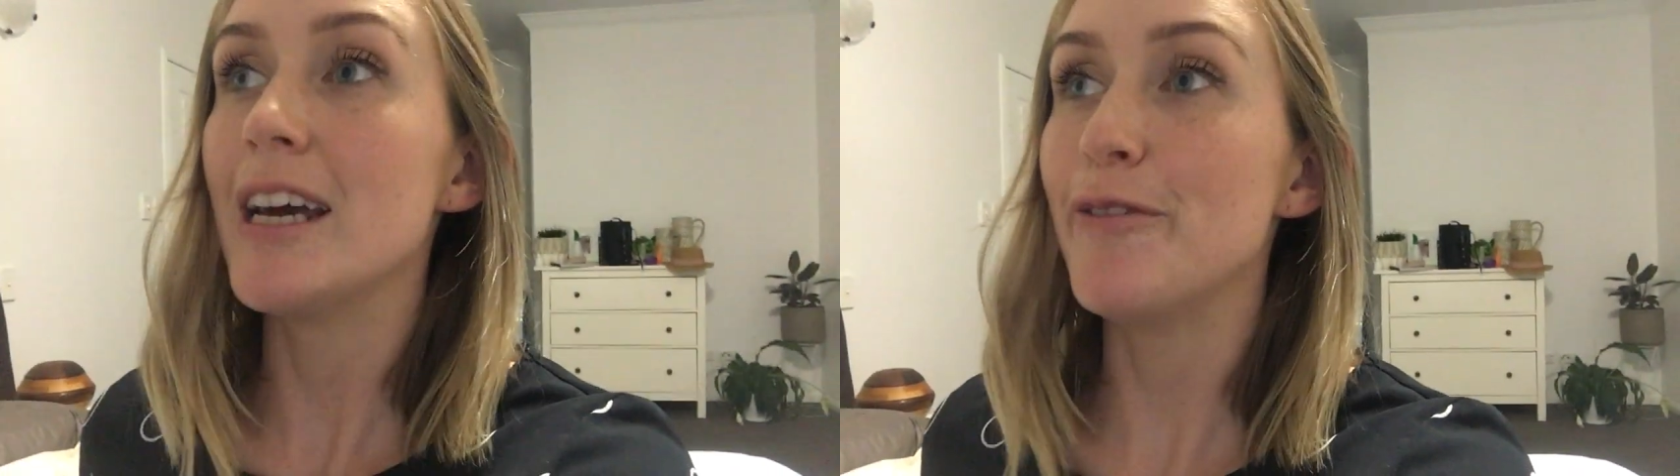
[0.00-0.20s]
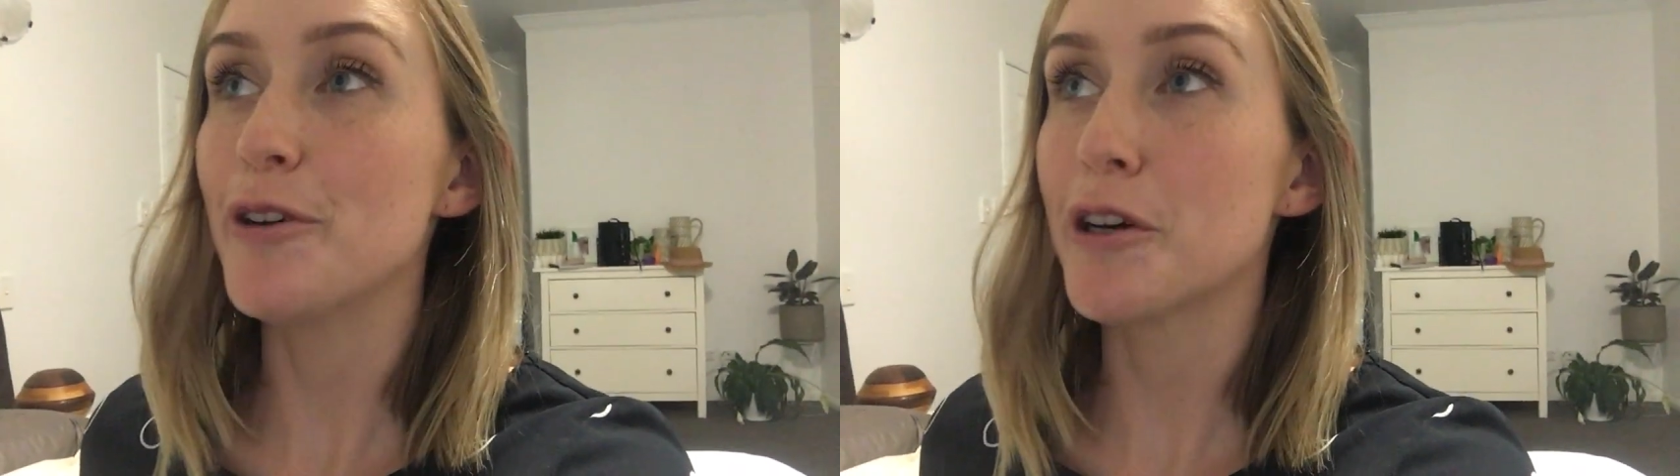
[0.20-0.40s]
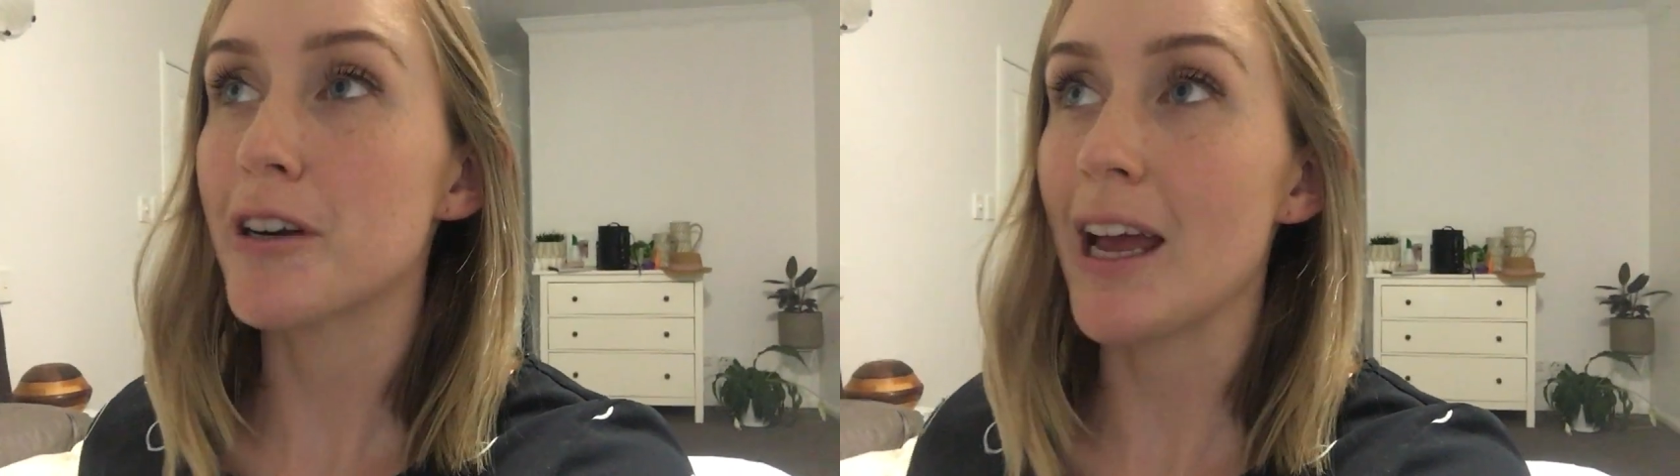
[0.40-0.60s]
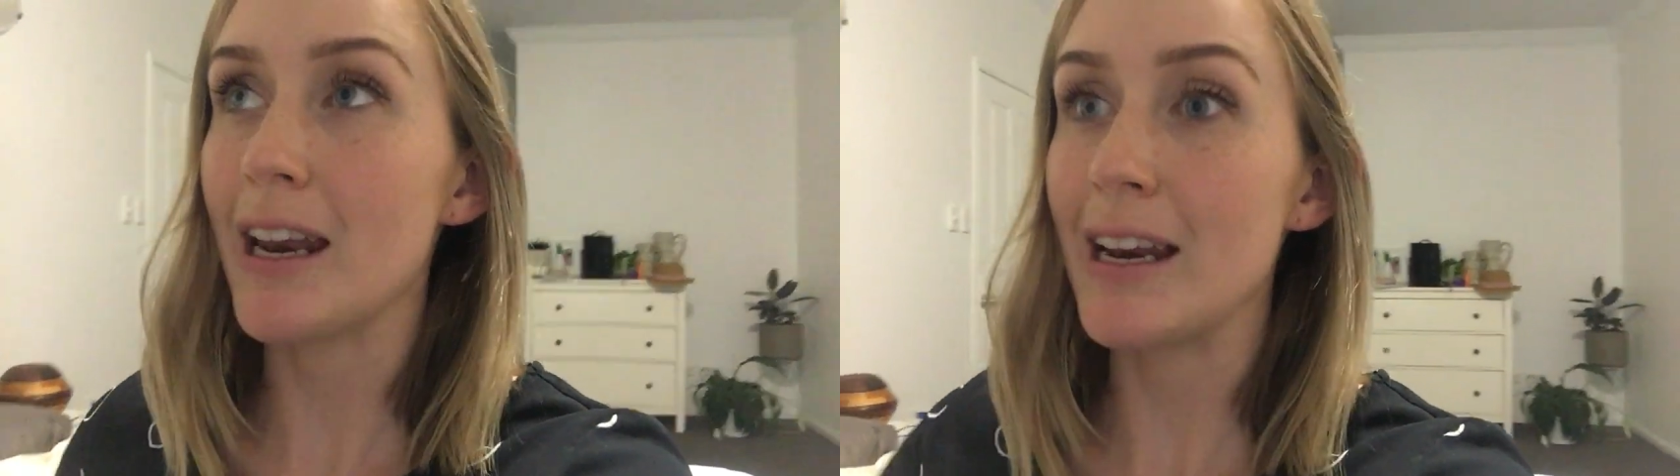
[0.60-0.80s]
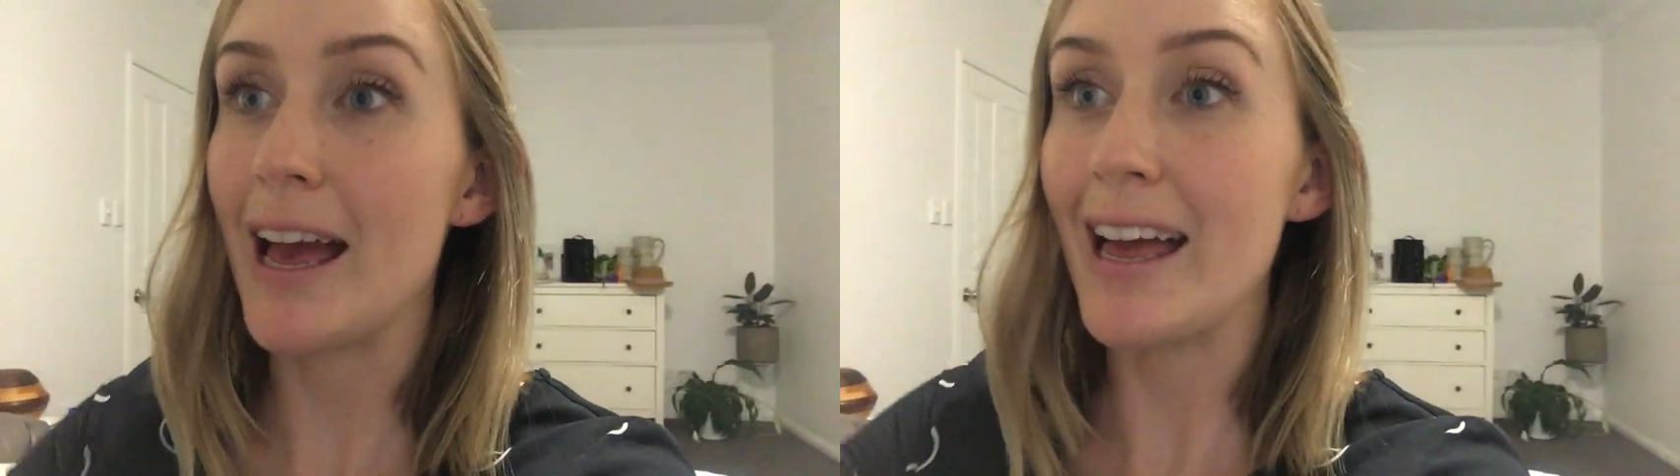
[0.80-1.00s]
If you're
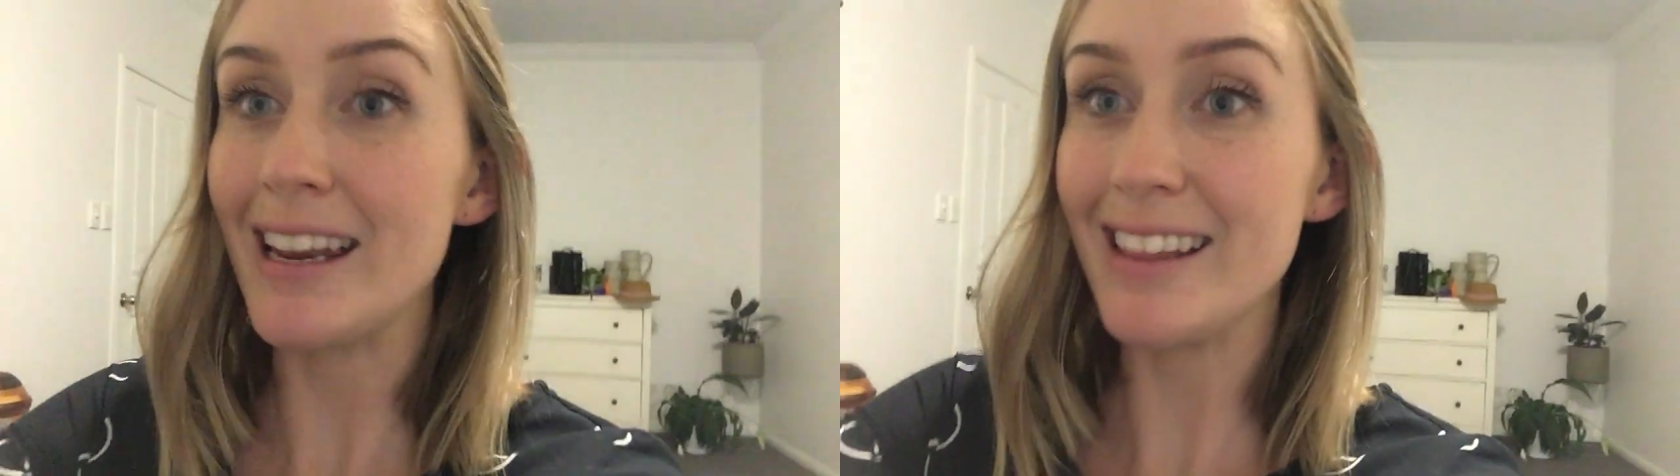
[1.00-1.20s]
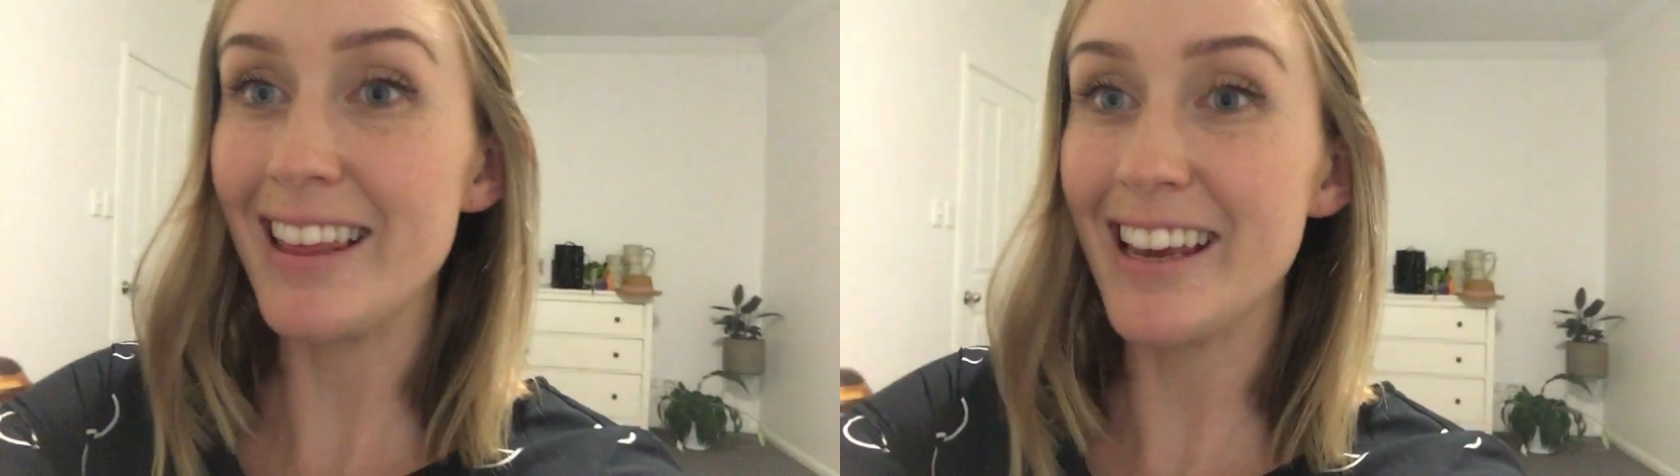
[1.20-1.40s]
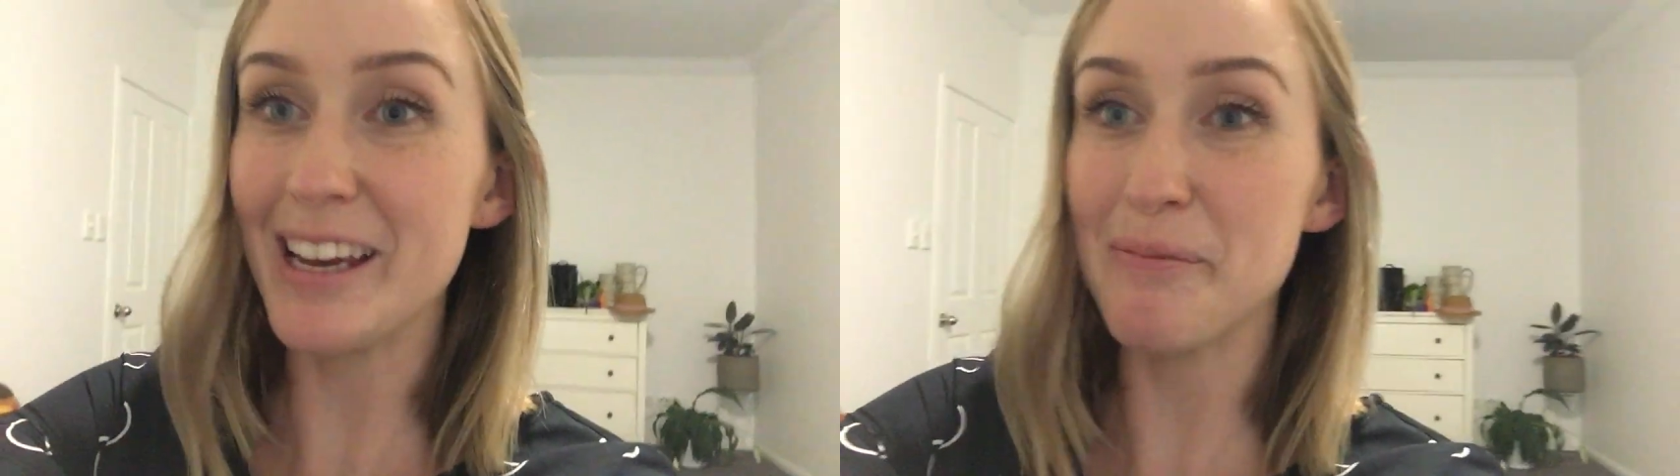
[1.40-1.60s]
creating anything